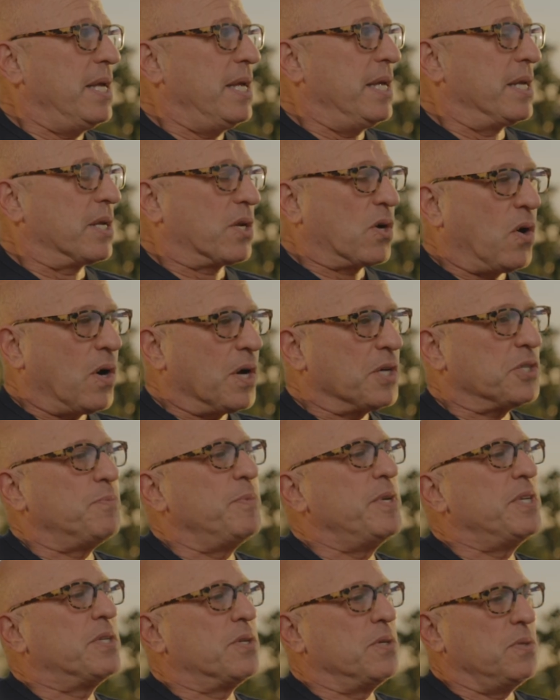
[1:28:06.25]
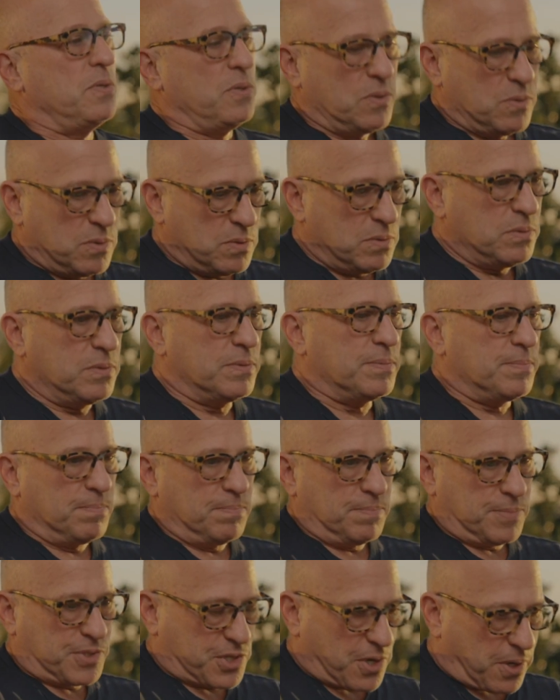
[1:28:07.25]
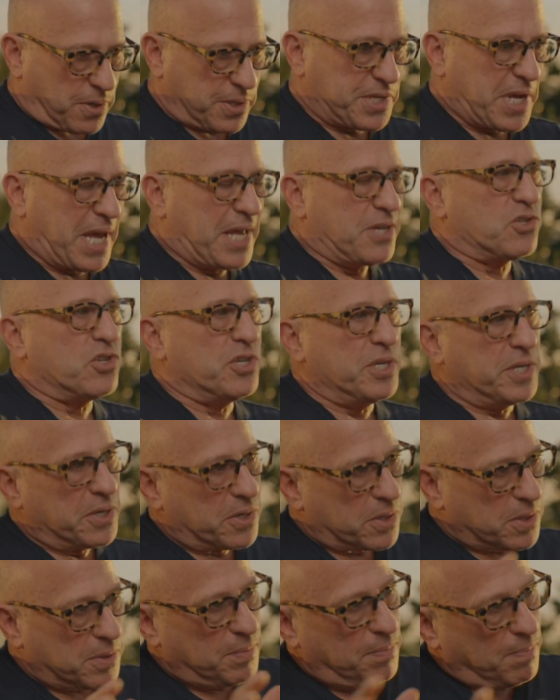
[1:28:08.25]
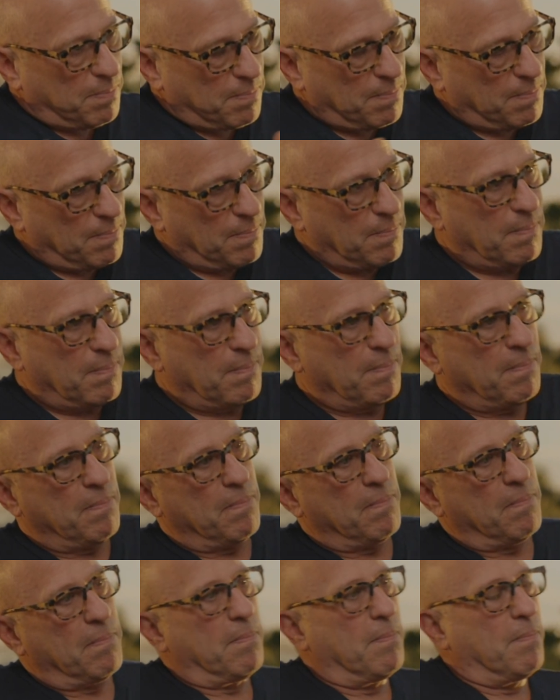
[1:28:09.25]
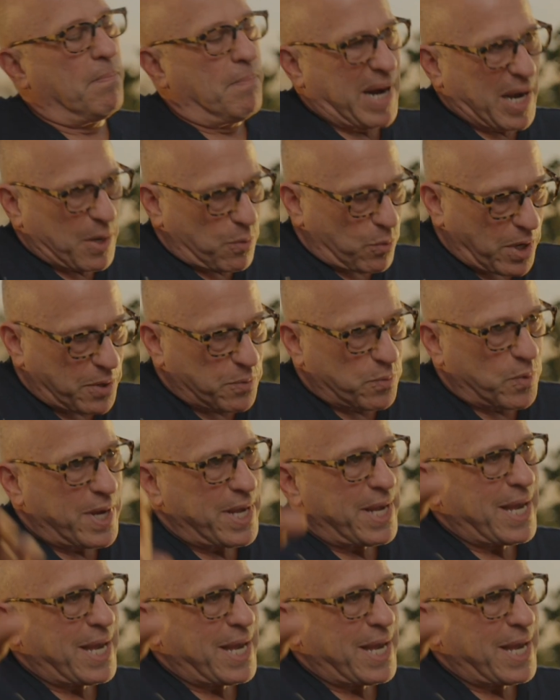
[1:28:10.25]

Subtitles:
It caused me to start to engineer my runway